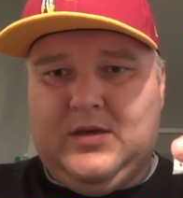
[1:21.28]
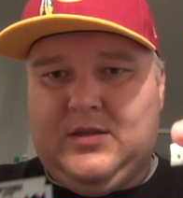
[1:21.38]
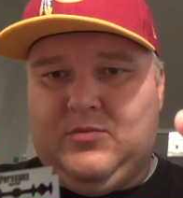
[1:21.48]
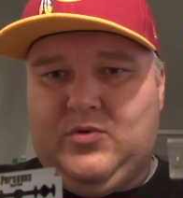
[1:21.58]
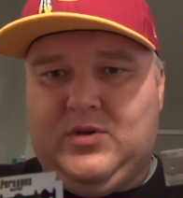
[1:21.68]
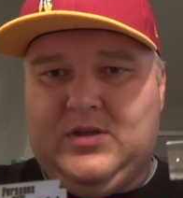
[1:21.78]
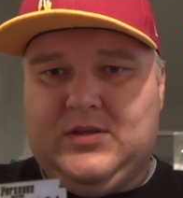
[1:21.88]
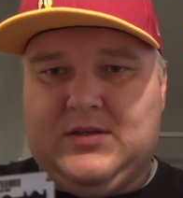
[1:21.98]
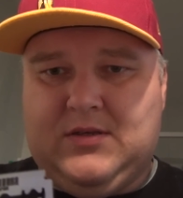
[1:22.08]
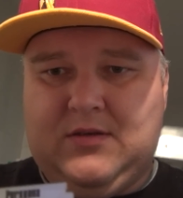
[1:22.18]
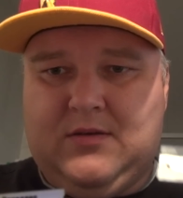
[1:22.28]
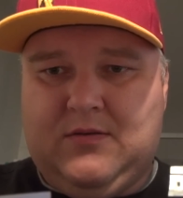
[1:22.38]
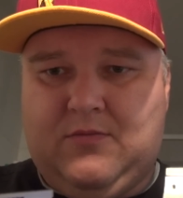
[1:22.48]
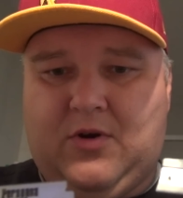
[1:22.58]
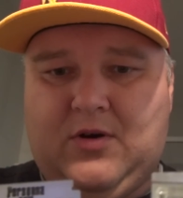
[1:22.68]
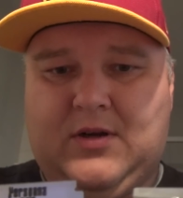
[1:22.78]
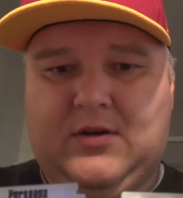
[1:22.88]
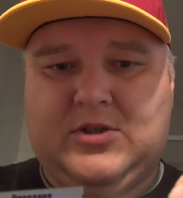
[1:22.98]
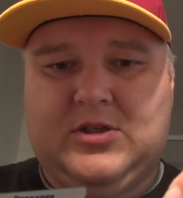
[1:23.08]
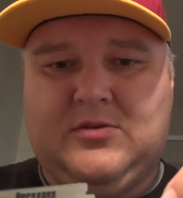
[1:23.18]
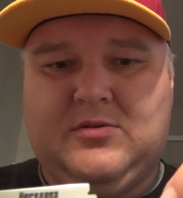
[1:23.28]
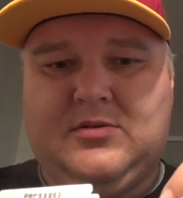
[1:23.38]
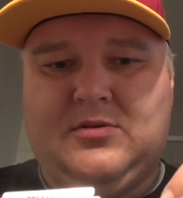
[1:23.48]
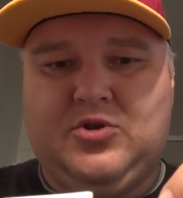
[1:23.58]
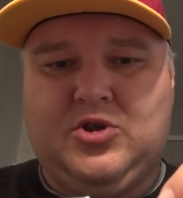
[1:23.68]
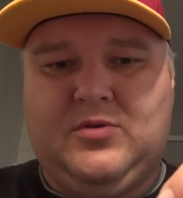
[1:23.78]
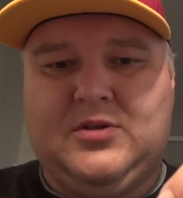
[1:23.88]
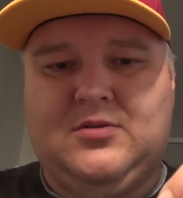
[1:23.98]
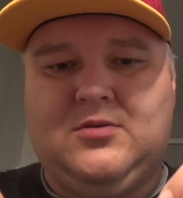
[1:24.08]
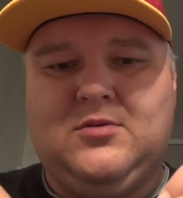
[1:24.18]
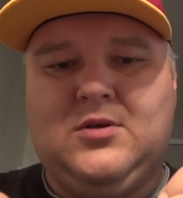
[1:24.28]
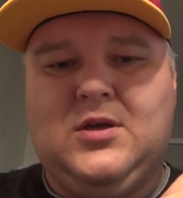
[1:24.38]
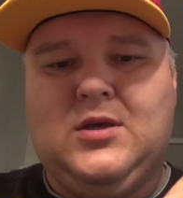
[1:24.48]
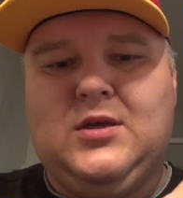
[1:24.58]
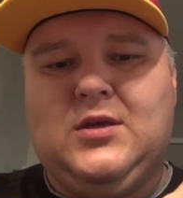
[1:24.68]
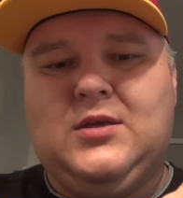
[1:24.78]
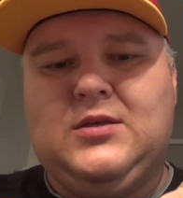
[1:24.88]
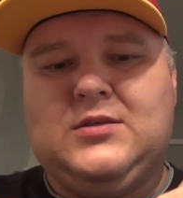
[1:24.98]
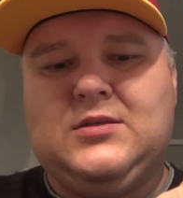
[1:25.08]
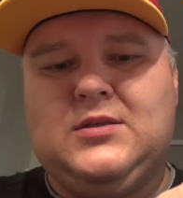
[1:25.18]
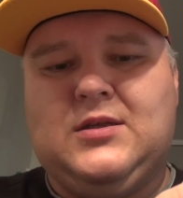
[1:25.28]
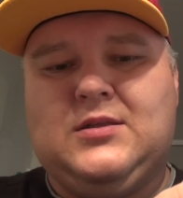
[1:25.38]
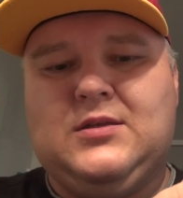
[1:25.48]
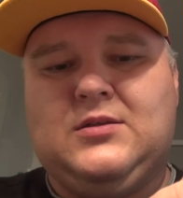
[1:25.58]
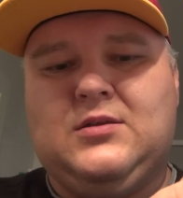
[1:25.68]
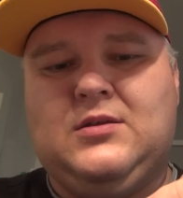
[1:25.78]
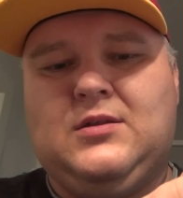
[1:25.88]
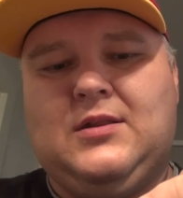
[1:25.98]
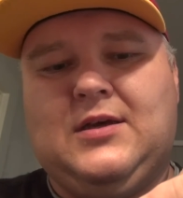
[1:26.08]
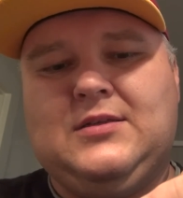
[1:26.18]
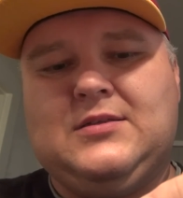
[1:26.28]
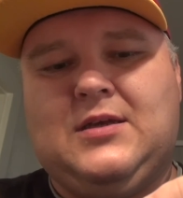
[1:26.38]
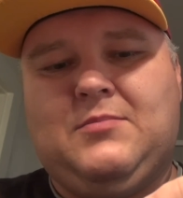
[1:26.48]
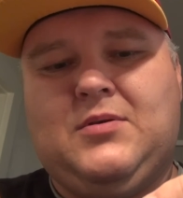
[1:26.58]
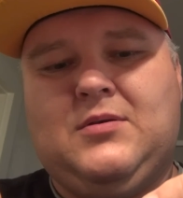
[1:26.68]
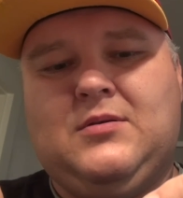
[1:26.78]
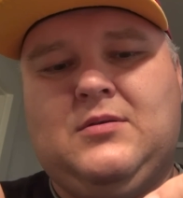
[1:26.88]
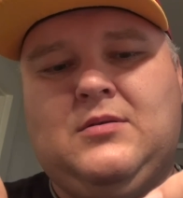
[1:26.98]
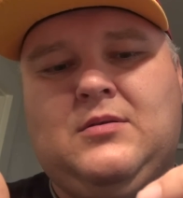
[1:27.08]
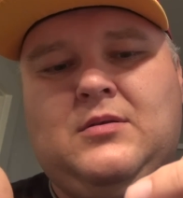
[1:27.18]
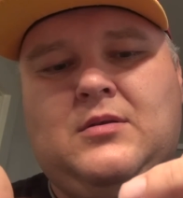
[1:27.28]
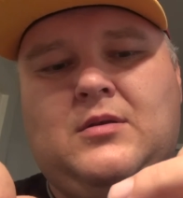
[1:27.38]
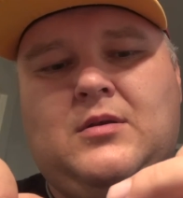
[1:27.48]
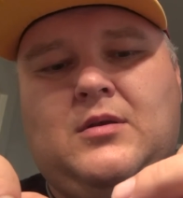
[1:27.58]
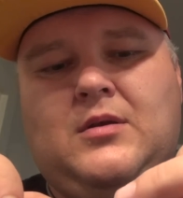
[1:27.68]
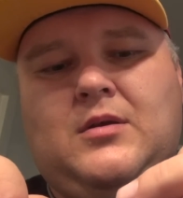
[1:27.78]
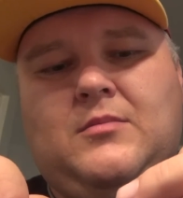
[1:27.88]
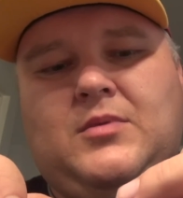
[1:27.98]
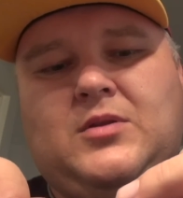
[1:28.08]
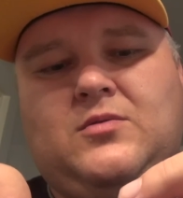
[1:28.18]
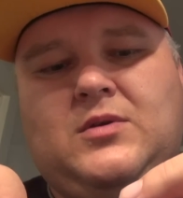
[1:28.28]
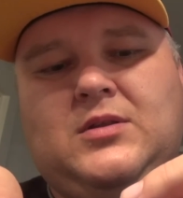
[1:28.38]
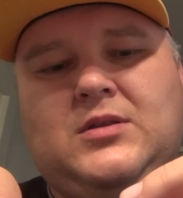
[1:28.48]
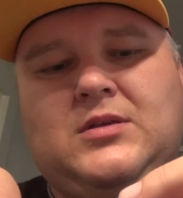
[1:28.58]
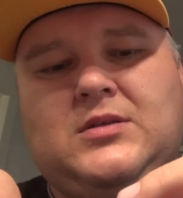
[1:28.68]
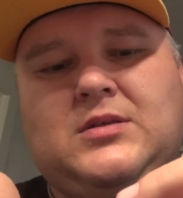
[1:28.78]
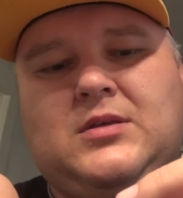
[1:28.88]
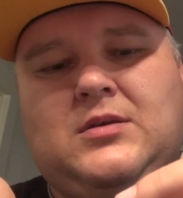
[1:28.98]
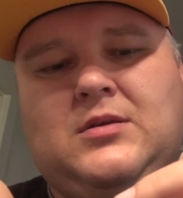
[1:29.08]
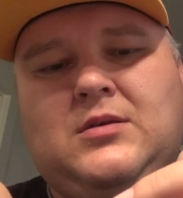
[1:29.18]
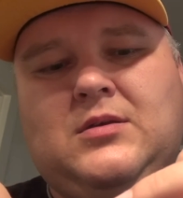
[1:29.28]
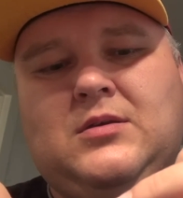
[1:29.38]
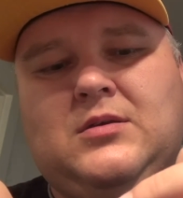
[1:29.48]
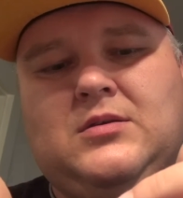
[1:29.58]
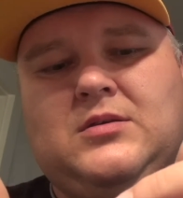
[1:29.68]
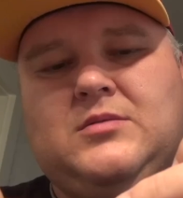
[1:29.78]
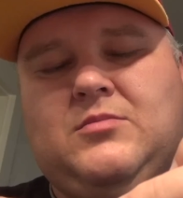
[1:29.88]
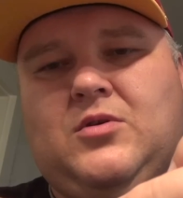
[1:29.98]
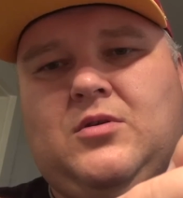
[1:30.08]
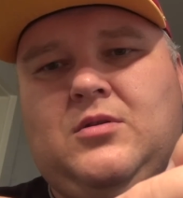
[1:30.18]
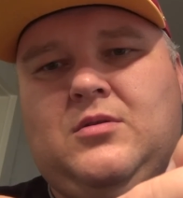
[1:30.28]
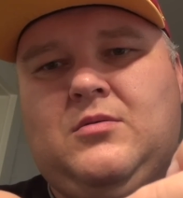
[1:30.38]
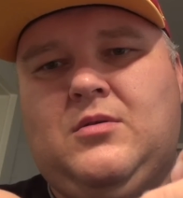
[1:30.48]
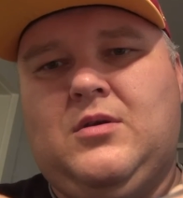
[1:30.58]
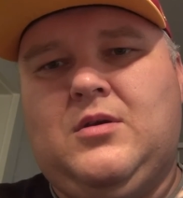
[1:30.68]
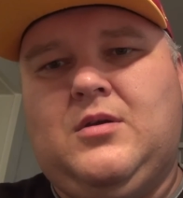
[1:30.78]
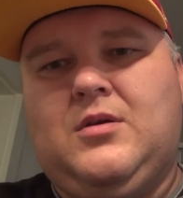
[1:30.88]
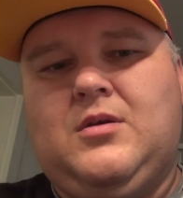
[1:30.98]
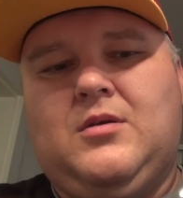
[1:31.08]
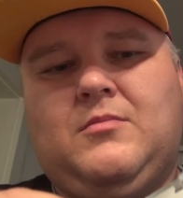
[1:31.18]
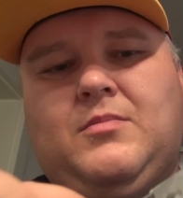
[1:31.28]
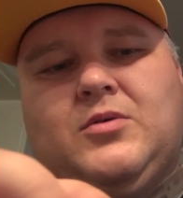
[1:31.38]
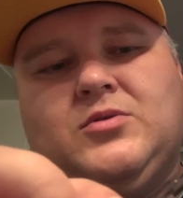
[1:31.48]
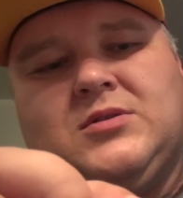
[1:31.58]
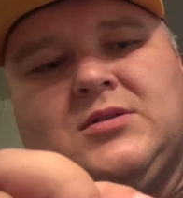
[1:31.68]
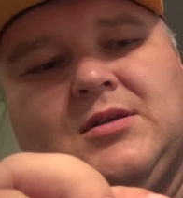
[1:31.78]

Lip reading: and I'm doing this wrong now just to show it to you, is that it lines up between these small posts